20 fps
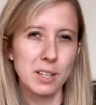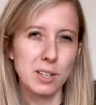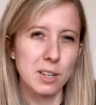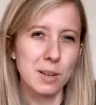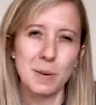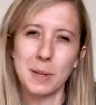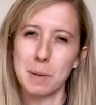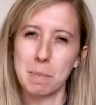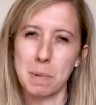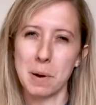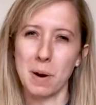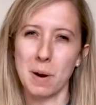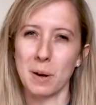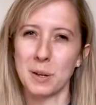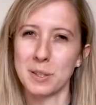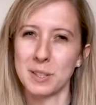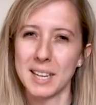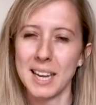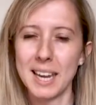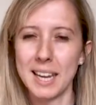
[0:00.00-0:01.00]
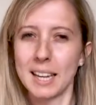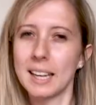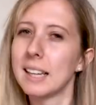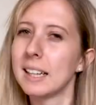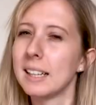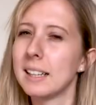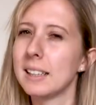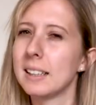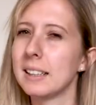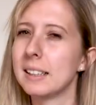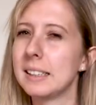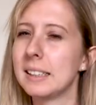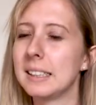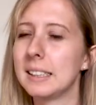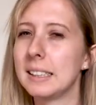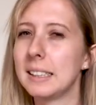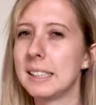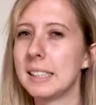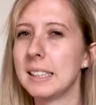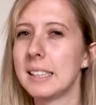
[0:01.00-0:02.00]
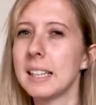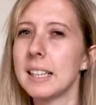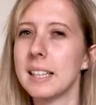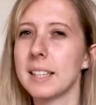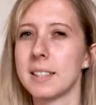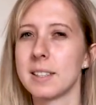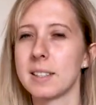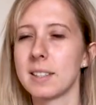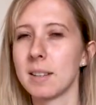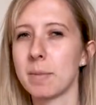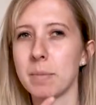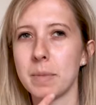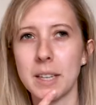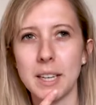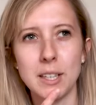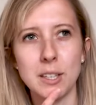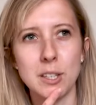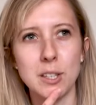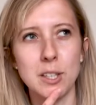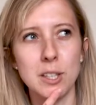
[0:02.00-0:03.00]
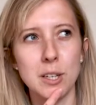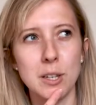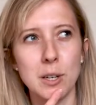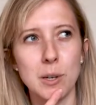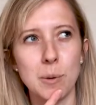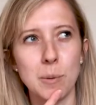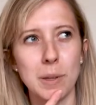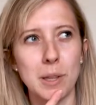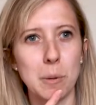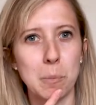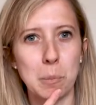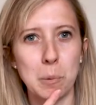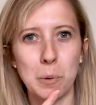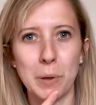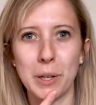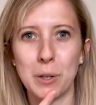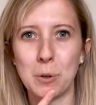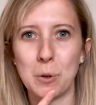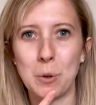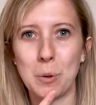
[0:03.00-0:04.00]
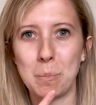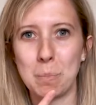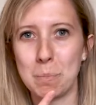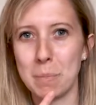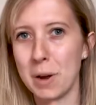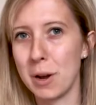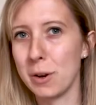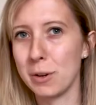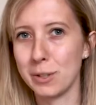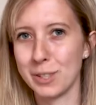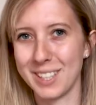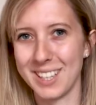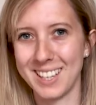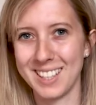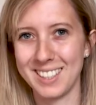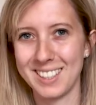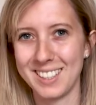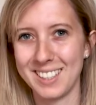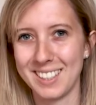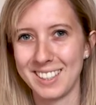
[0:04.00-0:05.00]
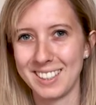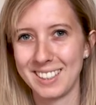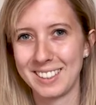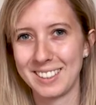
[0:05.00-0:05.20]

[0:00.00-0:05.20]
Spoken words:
to do with a basket. And something to do with a boy called Moses.